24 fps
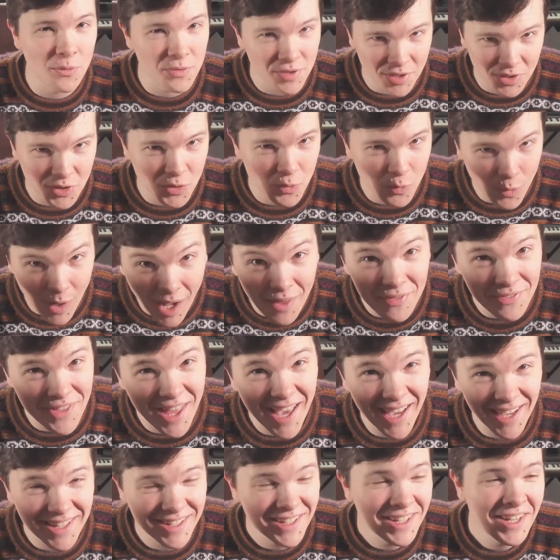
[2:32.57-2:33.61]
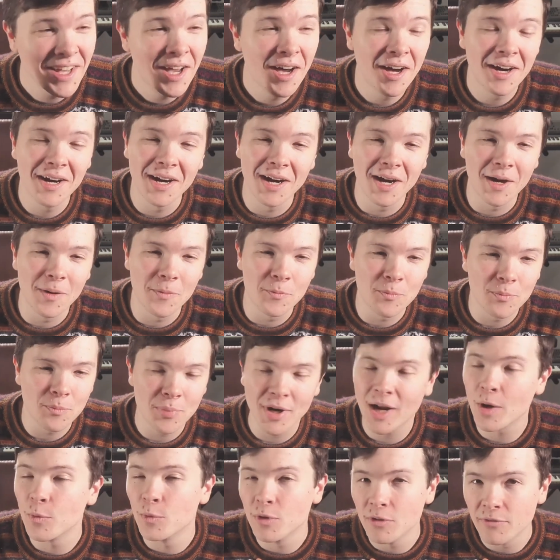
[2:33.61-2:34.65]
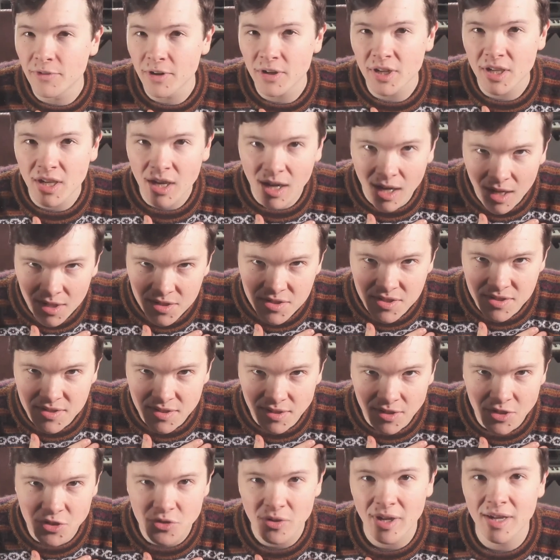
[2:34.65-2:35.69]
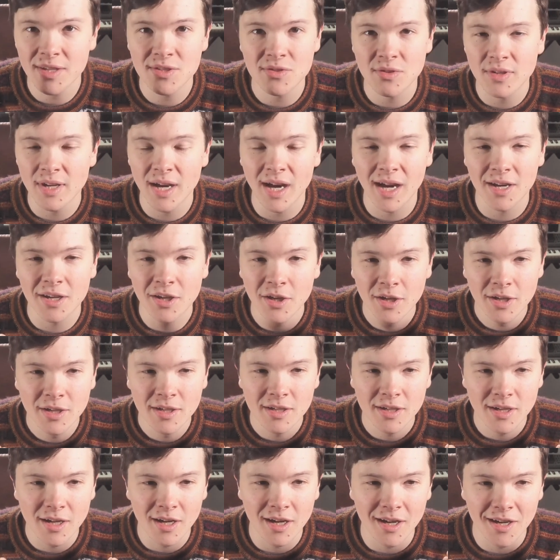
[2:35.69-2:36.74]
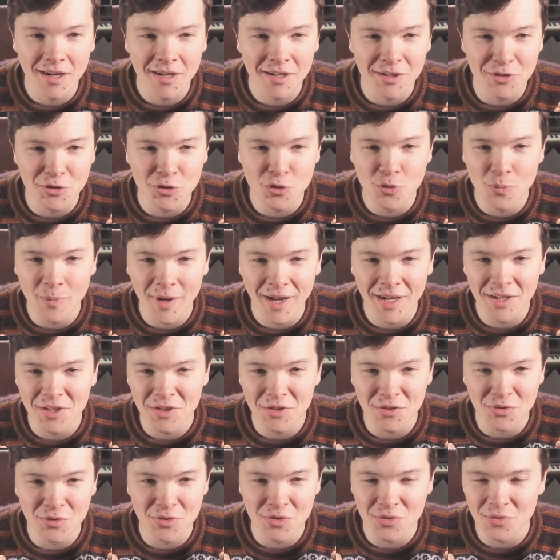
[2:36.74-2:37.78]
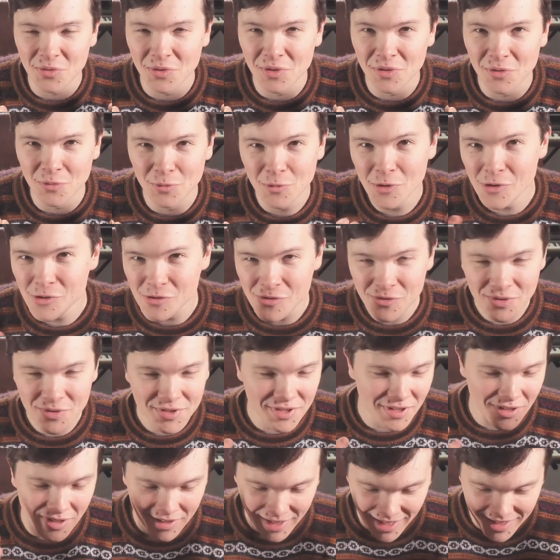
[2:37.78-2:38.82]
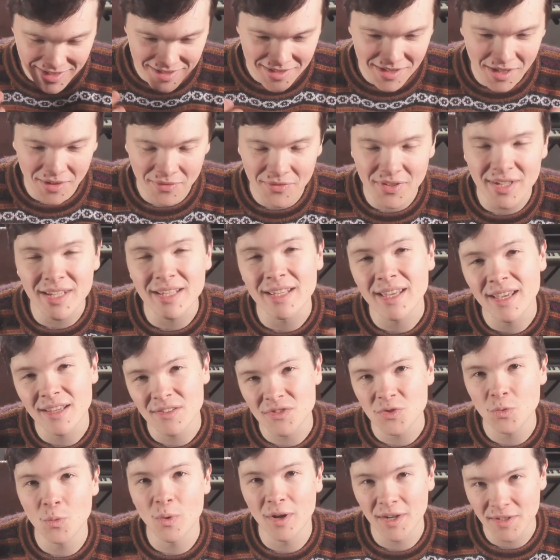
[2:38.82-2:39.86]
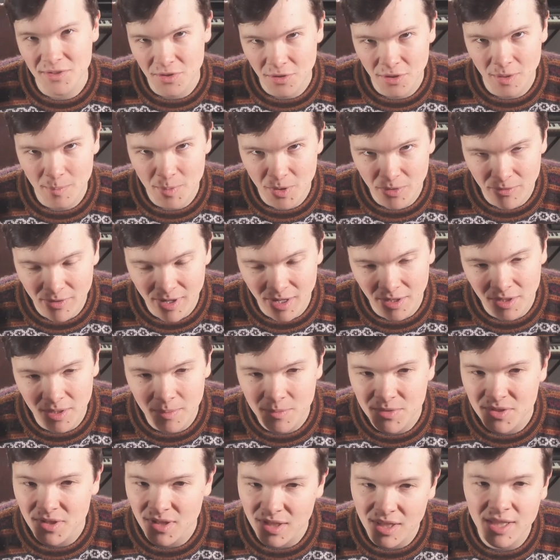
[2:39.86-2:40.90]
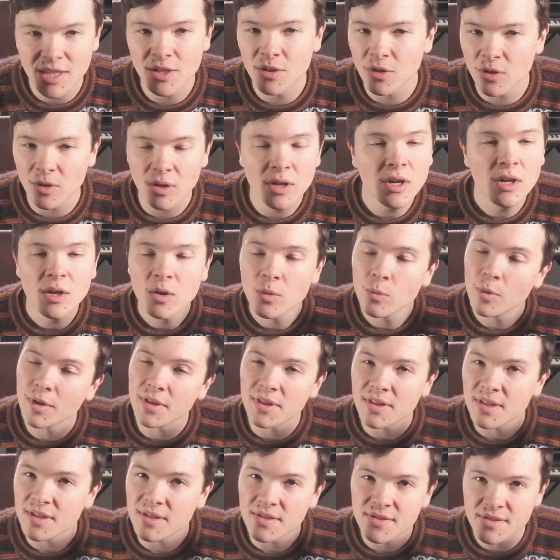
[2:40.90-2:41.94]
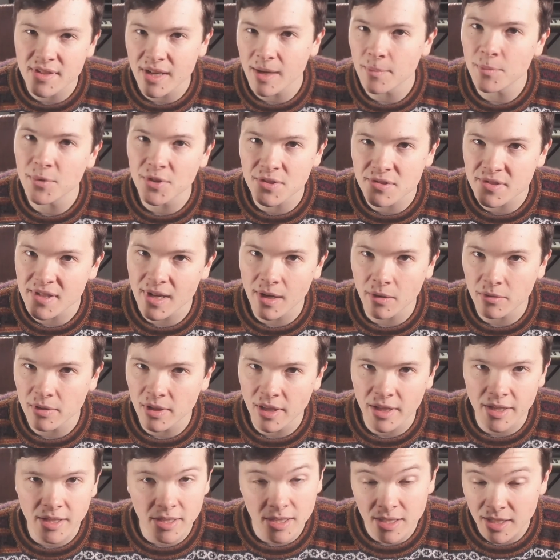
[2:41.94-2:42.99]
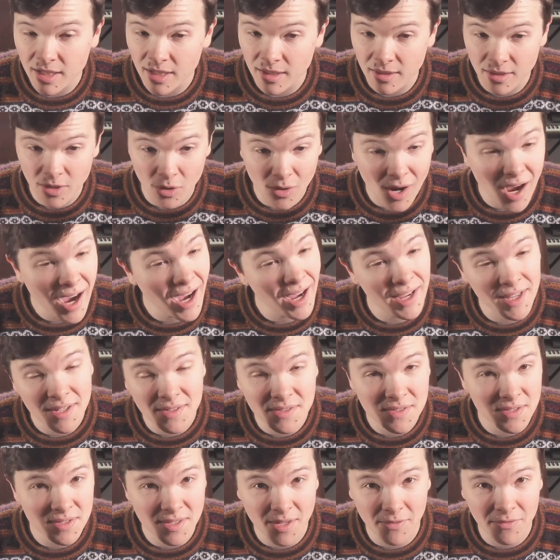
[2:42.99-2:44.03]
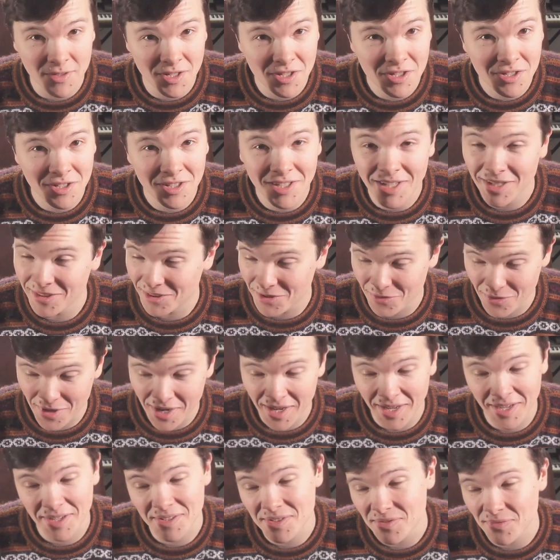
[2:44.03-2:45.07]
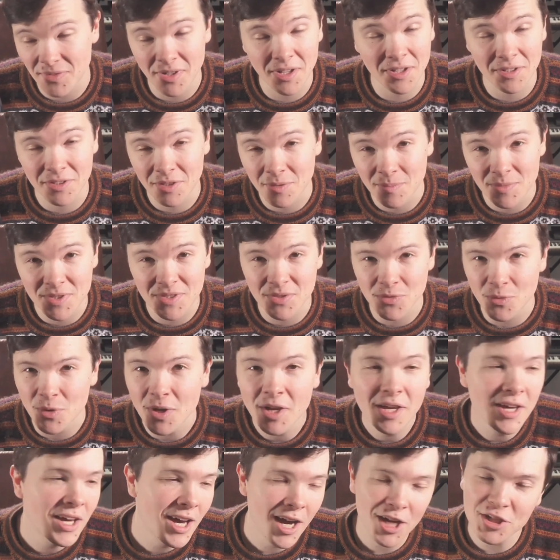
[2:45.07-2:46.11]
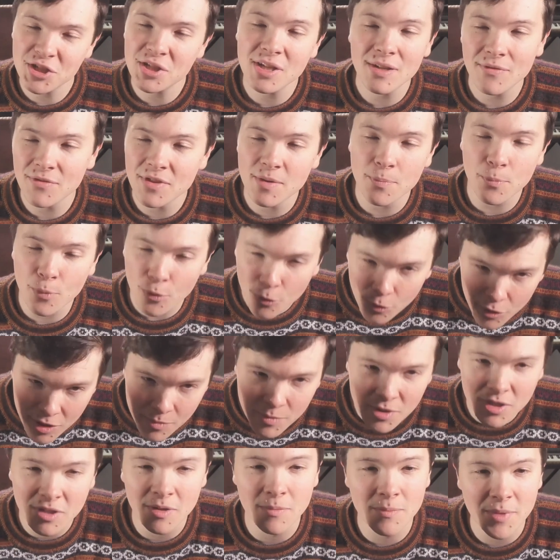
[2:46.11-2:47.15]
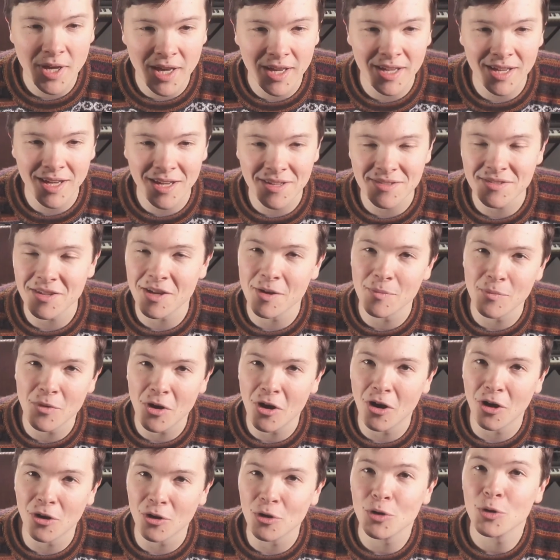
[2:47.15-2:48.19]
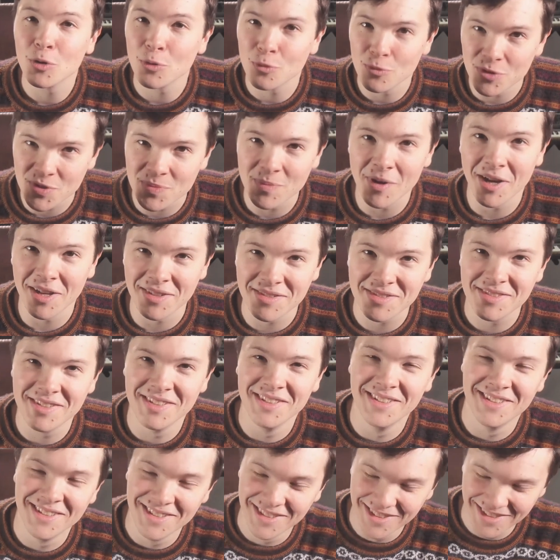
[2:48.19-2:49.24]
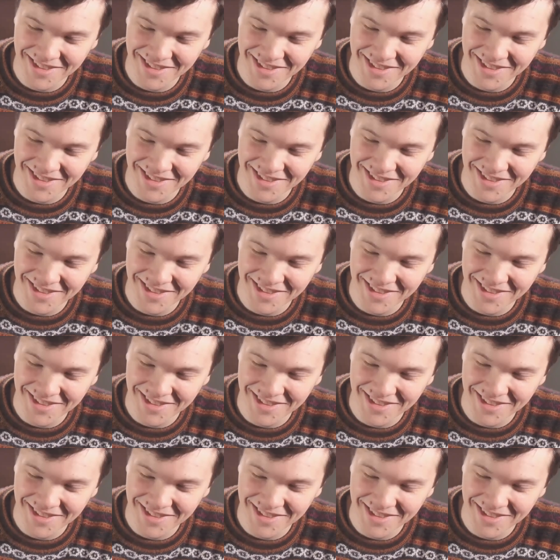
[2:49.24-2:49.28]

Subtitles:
don't think you want that. But I will very consciously try to not do my usual woos and all that stuff in case you want to turn up your volume to hear what these samples sound like in their highest definition at their highest volume to achieve the premium ASMR response.